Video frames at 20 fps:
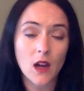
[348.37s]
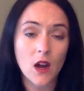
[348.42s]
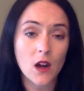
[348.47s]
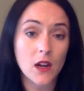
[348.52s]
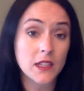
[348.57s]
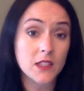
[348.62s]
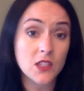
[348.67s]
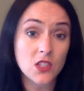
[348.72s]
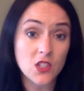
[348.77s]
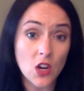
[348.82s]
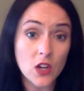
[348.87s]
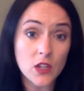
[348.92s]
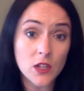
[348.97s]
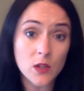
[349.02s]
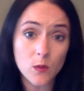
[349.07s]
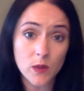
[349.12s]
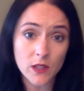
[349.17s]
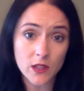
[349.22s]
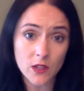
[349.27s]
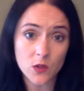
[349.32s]
it
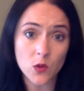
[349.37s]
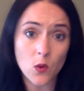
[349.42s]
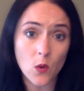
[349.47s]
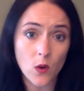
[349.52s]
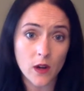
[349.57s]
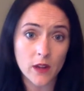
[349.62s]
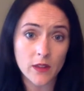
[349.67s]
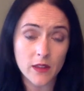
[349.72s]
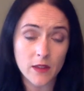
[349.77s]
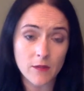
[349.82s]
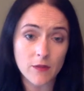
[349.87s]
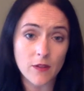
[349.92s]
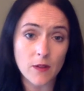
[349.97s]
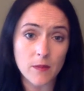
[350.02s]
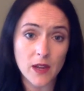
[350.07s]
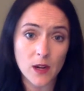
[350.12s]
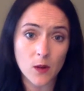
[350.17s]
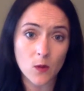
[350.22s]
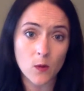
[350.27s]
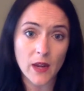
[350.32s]
started with a tour, and then
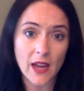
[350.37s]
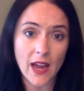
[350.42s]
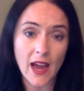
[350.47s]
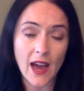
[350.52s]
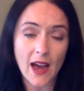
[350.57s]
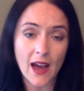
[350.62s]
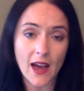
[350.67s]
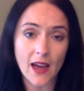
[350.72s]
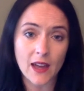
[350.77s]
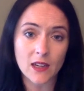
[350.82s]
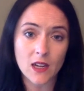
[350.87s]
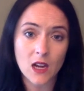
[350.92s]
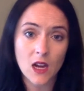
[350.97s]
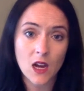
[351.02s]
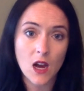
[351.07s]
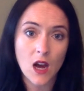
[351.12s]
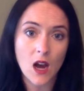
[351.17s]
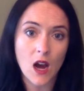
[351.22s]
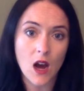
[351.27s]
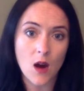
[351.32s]
from there we had
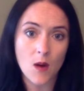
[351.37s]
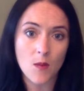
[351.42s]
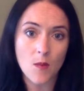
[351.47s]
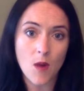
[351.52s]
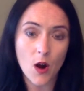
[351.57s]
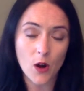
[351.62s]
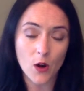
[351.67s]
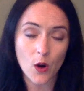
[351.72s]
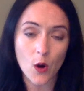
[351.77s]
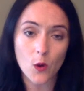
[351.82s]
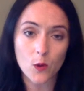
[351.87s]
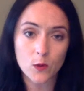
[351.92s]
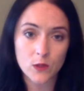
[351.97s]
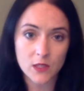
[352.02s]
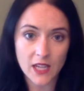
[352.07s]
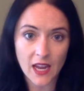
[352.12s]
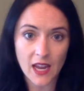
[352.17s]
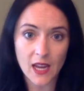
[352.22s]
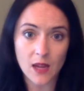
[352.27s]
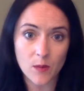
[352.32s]
our own
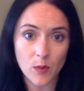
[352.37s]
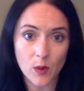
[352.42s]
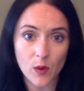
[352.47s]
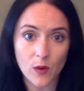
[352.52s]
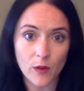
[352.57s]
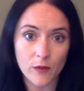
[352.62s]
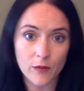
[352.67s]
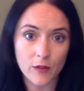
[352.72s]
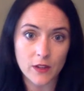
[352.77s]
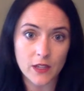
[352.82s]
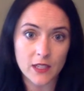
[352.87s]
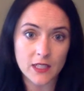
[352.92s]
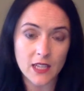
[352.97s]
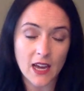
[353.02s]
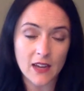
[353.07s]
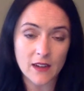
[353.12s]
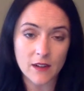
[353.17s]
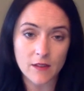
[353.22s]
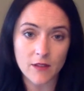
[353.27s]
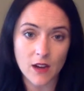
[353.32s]
table for the
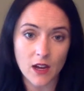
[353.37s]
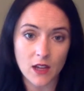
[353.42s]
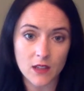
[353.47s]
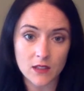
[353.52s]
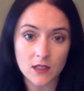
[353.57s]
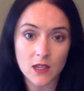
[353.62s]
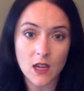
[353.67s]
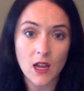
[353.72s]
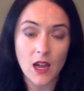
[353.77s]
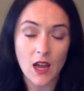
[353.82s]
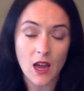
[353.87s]
10 of us